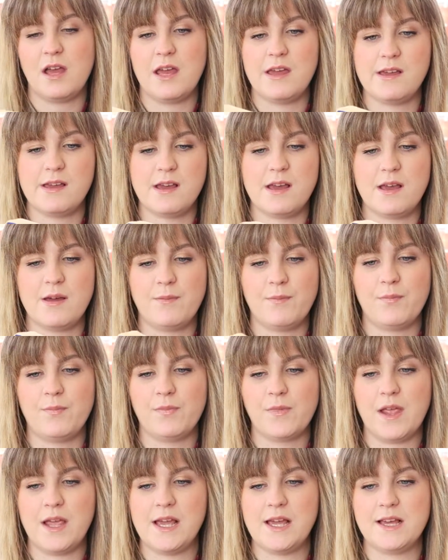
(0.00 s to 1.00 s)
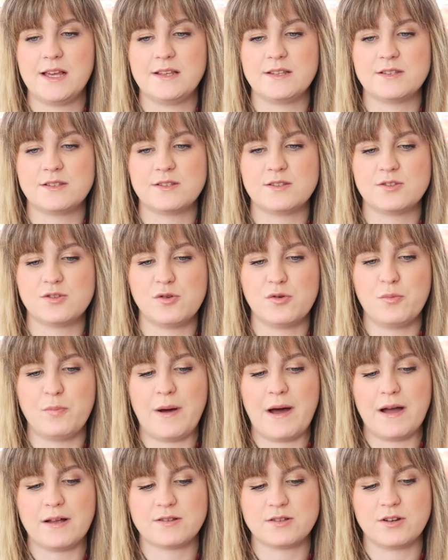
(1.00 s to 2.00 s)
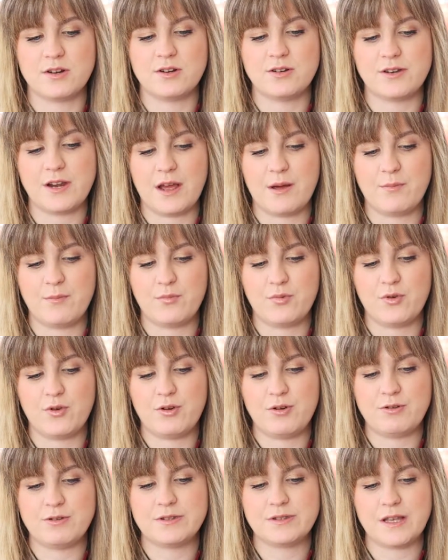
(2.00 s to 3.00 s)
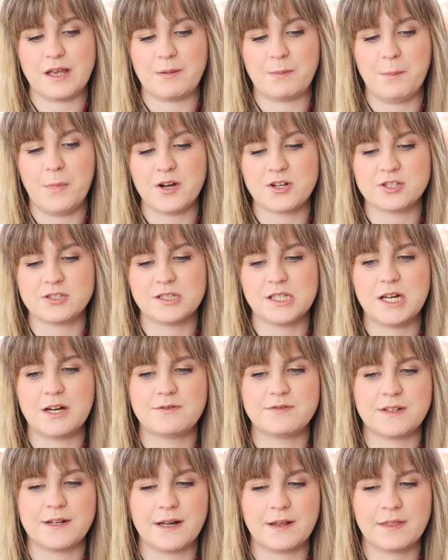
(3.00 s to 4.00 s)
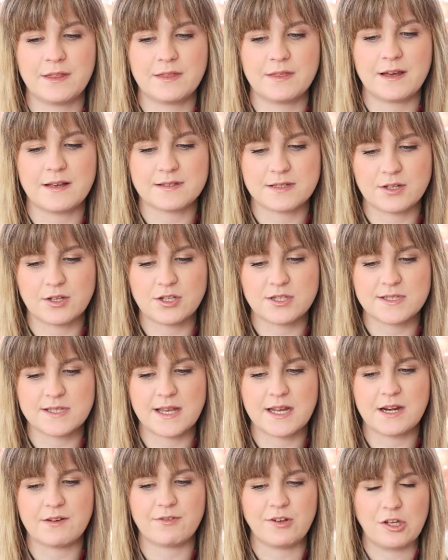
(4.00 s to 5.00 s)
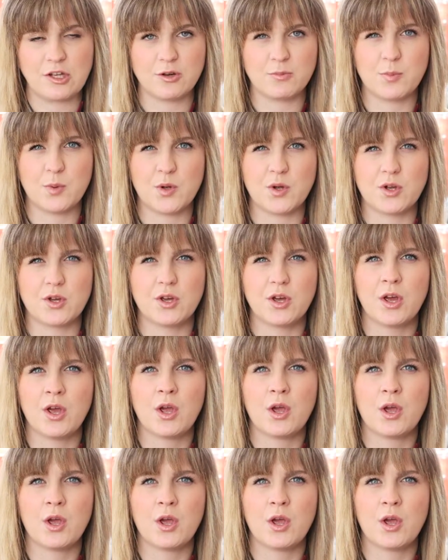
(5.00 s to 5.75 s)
It is so battered and bruised and much loved, and I think that's a good sign of a good book